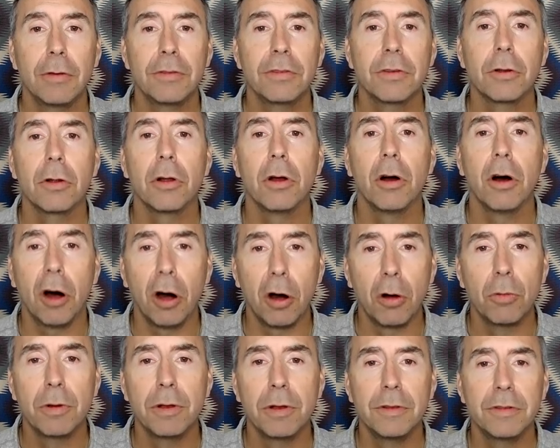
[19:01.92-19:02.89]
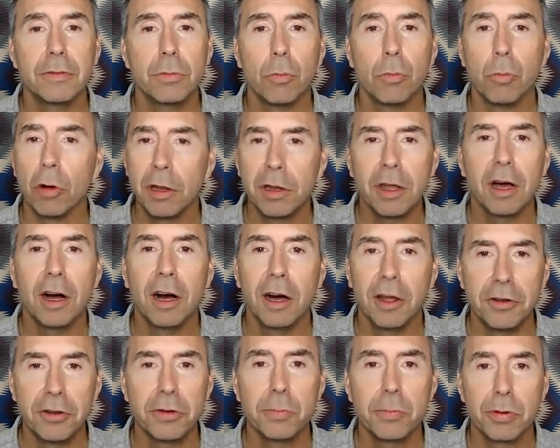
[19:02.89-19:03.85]
those are always
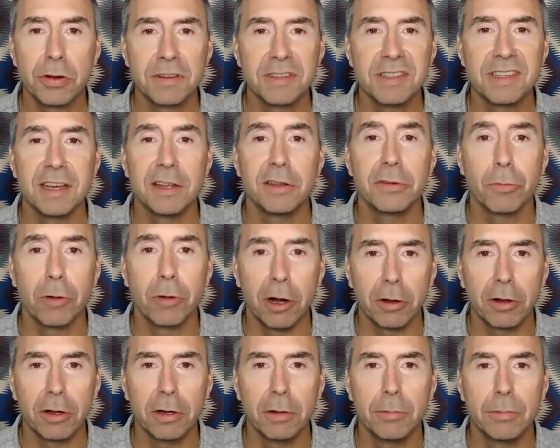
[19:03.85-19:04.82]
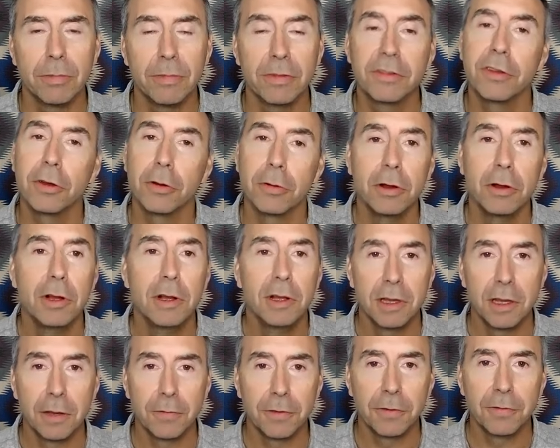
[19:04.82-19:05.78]
100% welcome. So
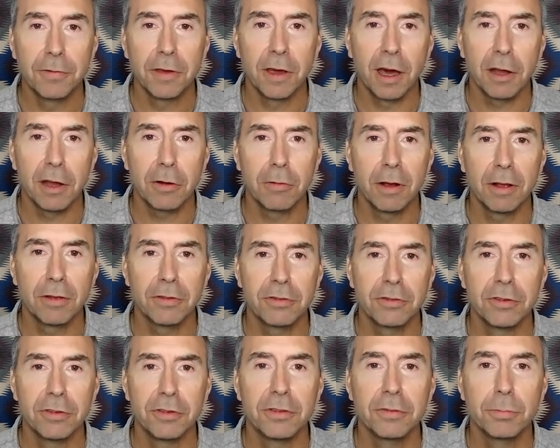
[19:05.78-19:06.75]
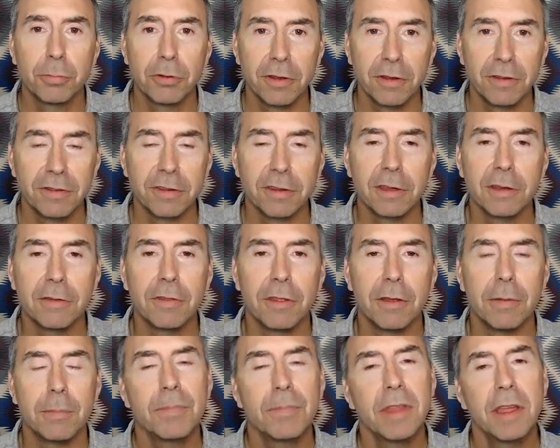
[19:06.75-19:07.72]
if you've got questions, please leave
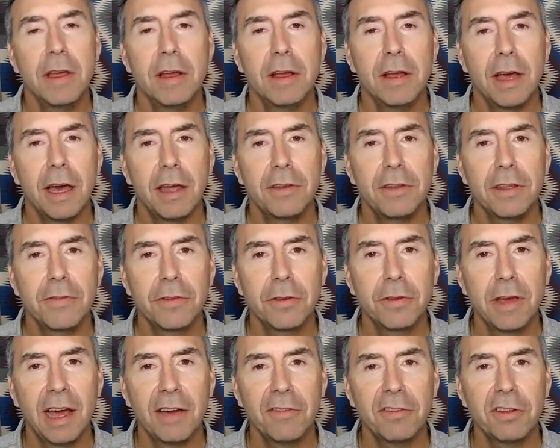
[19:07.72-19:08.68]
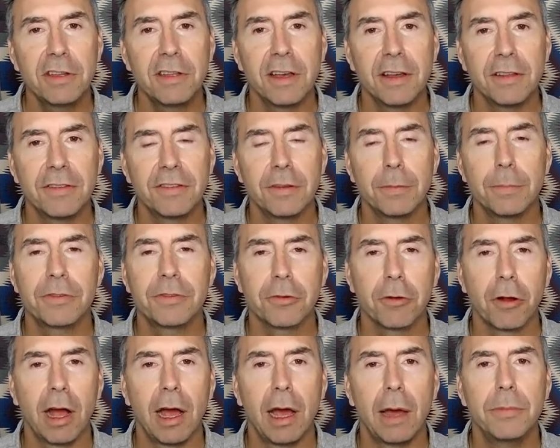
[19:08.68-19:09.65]
them. And if you haven't yet
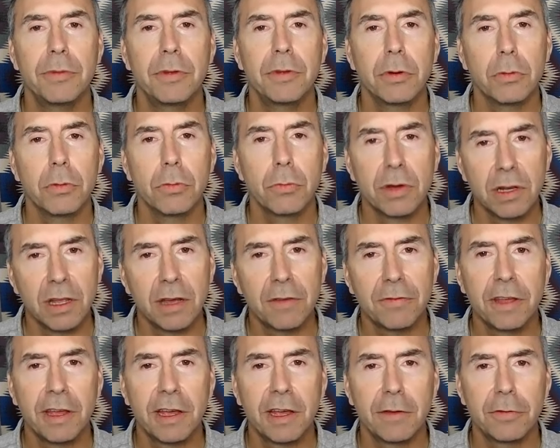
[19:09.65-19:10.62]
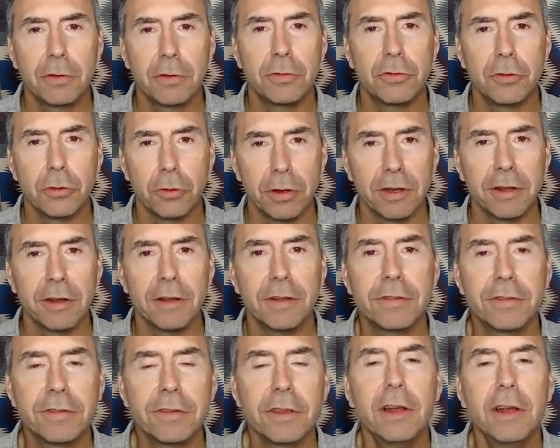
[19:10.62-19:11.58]
subscribed, we'd love to have you join
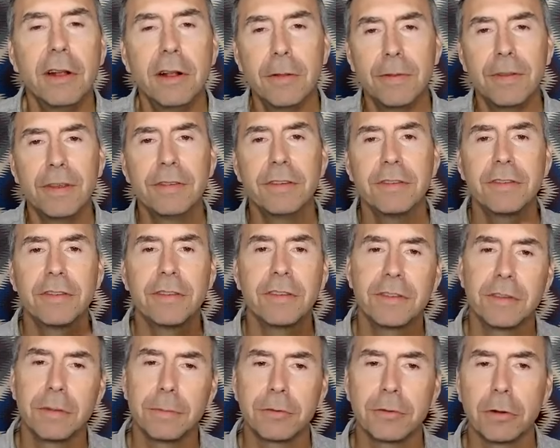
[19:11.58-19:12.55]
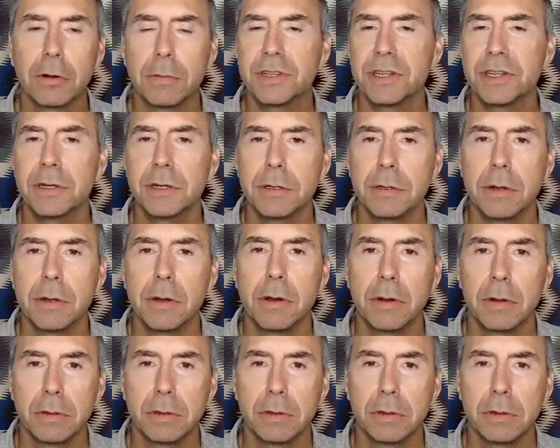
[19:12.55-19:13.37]
us. This is the subscription